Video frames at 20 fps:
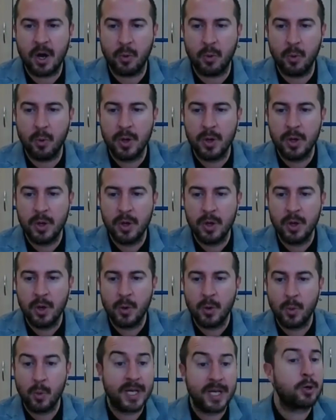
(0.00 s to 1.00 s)
oh,
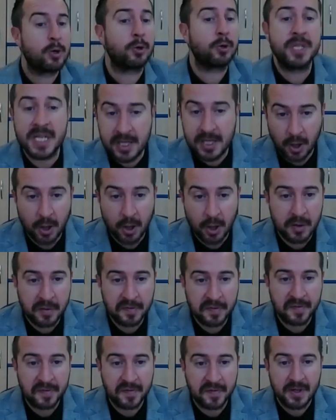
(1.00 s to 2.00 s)
we're good
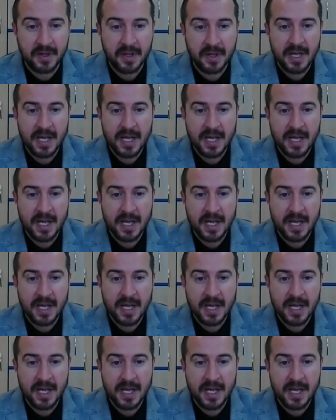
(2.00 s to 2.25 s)
enough.